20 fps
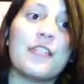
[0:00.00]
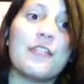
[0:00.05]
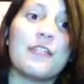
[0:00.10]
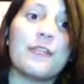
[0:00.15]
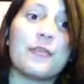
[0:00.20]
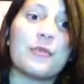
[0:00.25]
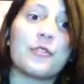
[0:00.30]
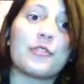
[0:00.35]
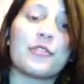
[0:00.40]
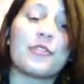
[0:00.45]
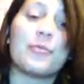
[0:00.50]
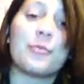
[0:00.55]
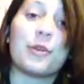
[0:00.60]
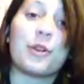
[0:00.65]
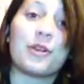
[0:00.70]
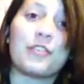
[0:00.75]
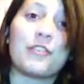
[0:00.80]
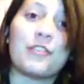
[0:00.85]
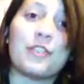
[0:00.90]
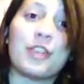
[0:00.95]
for the
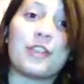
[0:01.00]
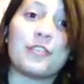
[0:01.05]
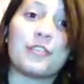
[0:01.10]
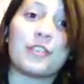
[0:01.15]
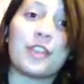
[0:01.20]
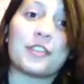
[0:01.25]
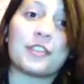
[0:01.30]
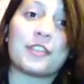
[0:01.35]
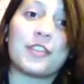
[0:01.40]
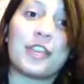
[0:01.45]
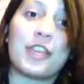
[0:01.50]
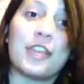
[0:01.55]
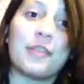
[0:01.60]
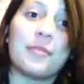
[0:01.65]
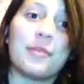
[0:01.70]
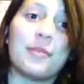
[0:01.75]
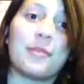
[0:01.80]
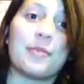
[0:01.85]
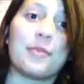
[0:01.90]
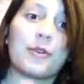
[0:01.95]
Barney VHS tape
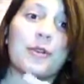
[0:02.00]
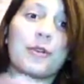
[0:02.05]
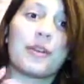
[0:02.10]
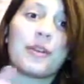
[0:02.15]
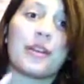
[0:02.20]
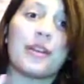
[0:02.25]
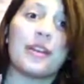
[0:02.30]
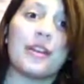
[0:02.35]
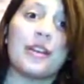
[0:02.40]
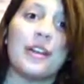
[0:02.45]
were